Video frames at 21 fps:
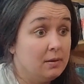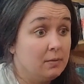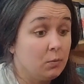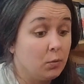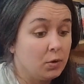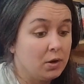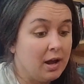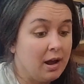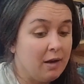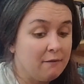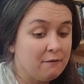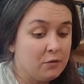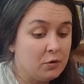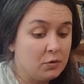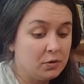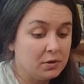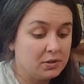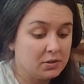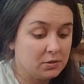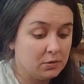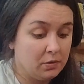We're not
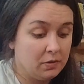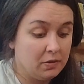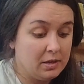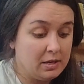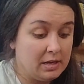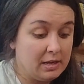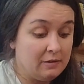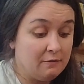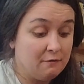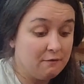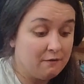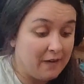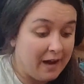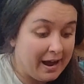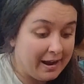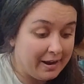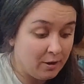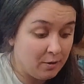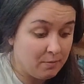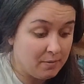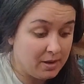focused on the
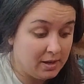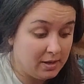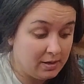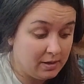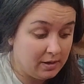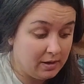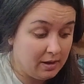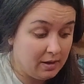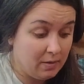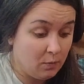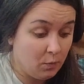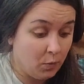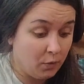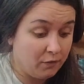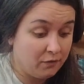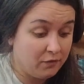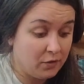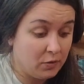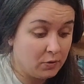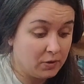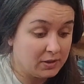environment. We're
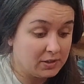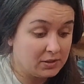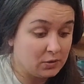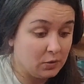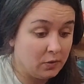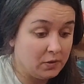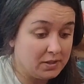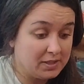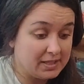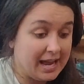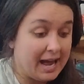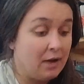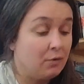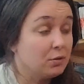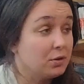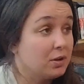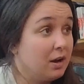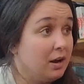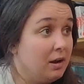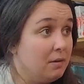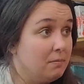focused on this
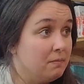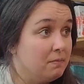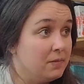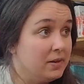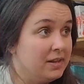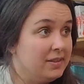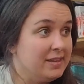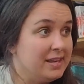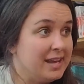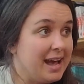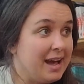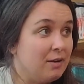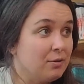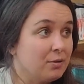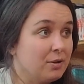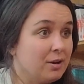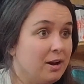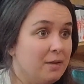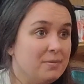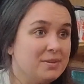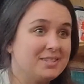outcome. And the
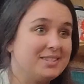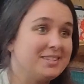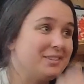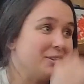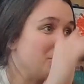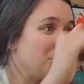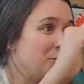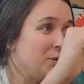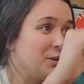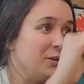outcome is literally